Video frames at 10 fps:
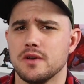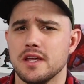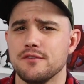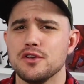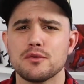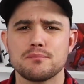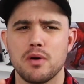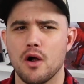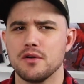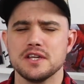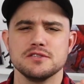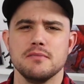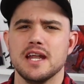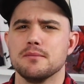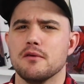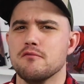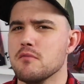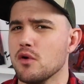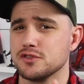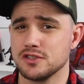one. If your party is made up of
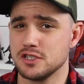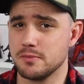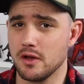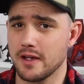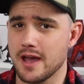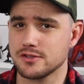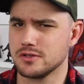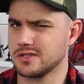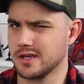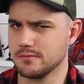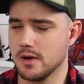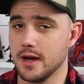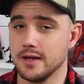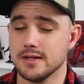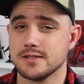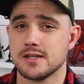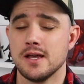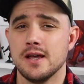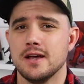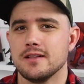mostly spellcasters like mine is,
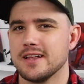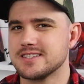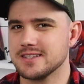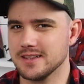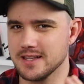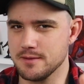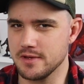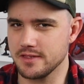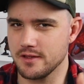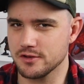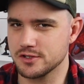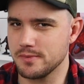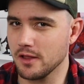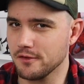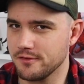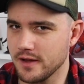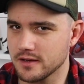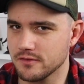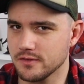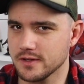let's limit their spell
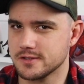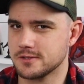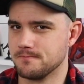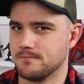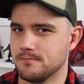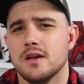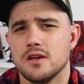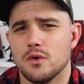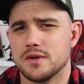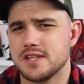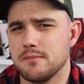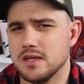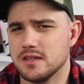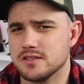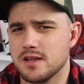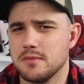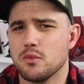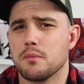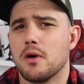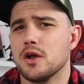effectiveness. What does that mean? Does that
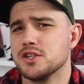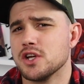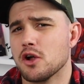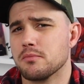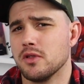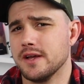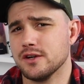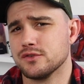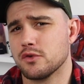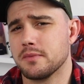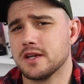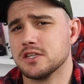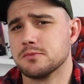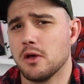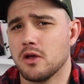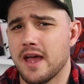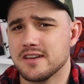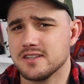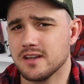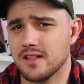mean we're punishing our players for picking
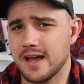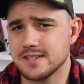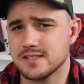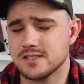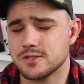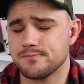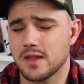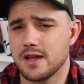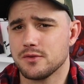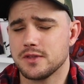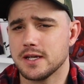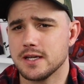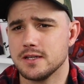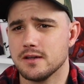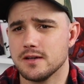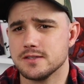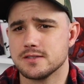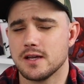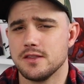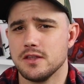spellcasting classes? I don't think it
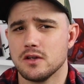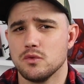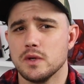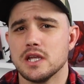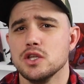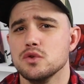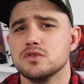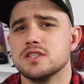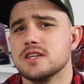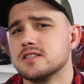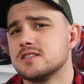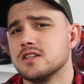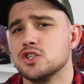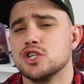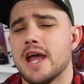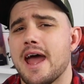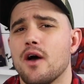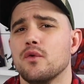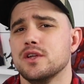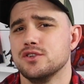does. I think we can use this to
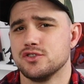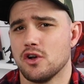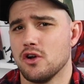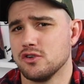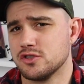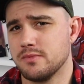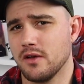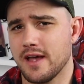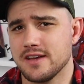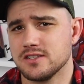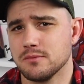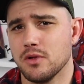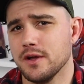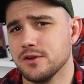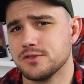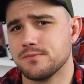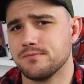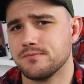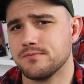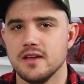challenge our spellcasting players.
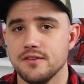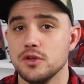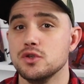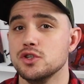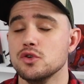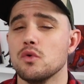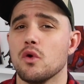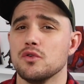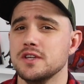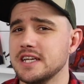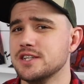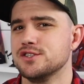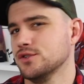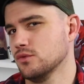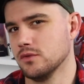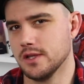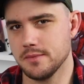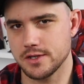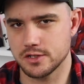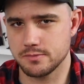If you do or need to
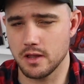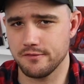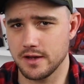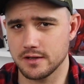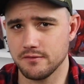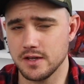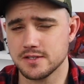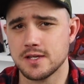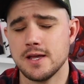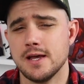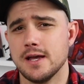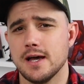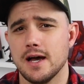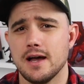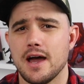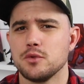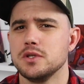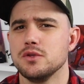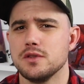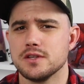limit their spell effectiveness, how do we
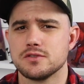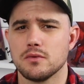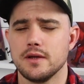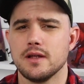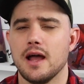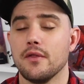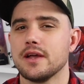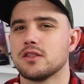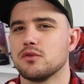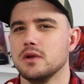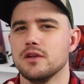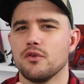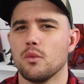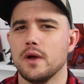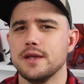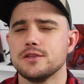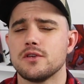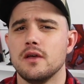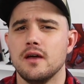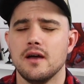do this, right? I like 3 different
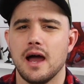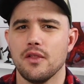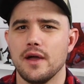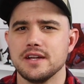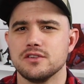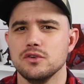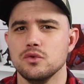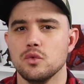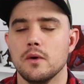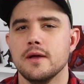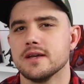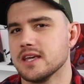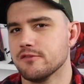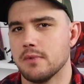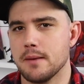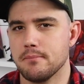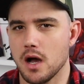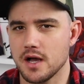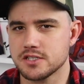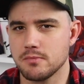ways. I like to give my
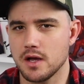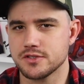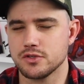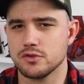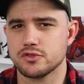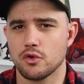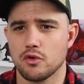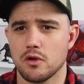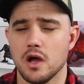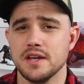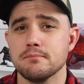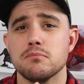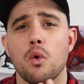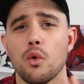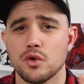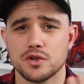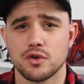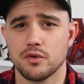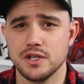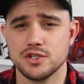boss monsters, or an important
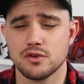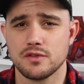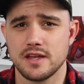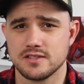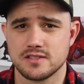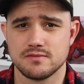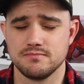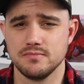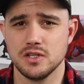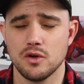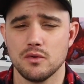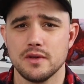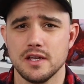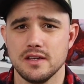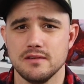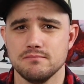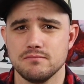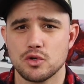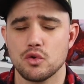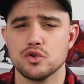creature that's,
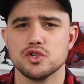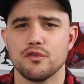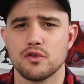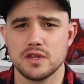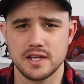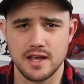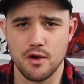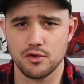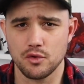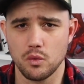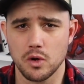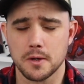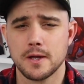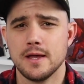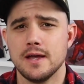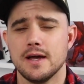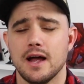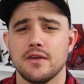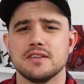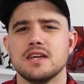crucial for the encounter to work,
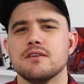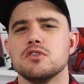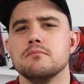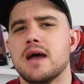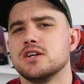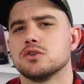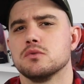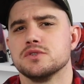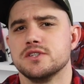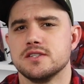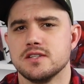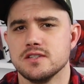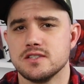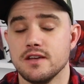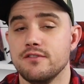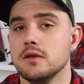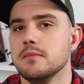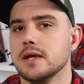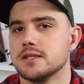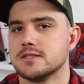I like to give them magical resistance, if it
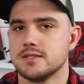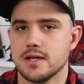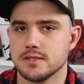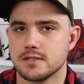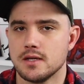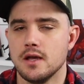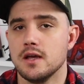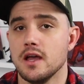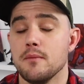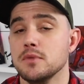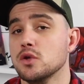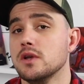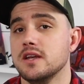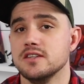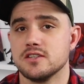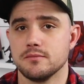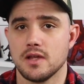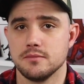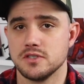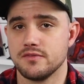makes sense. Immunity
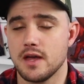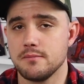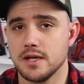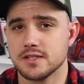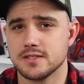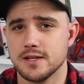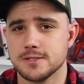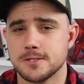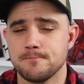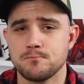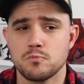sometimes, if that makes sense.